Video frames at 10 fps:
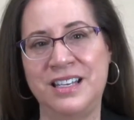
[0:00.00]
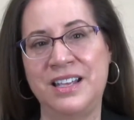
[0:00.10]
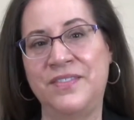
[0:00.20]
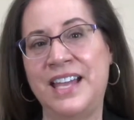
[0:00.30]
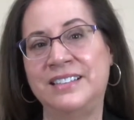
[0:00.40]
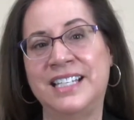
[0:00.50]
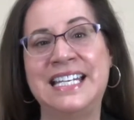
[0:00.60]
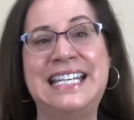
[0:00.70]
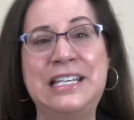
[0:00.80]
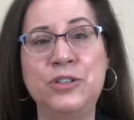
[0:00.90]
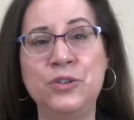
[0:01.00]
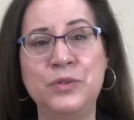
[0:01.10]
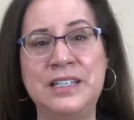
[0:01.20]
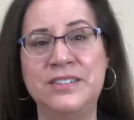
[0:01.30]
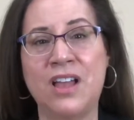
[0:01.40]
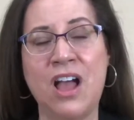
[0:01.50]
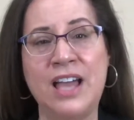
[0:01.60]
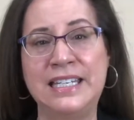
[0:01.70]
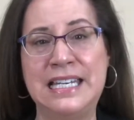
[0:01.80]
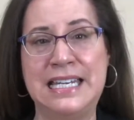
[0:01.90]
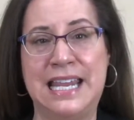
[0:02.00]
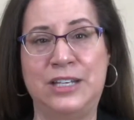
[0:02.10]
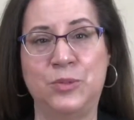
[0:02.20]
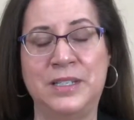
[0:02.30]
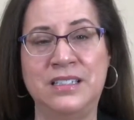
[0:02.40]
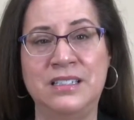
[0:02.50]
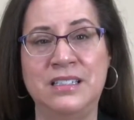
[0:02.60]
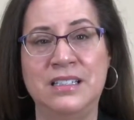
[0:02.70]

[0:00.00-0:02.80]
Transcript: that can increase audience engagement,